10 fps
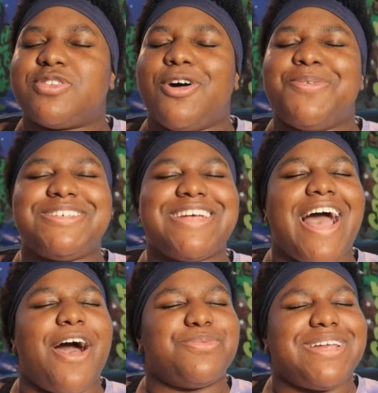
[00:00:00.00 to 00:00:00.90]
uh, uh. Slow it
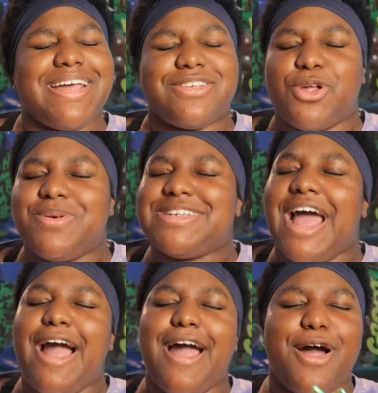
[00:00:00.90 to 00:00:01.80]
down, Nick, slow it
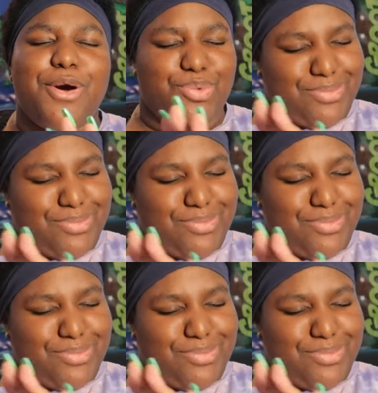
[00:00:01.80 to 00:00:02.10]
down.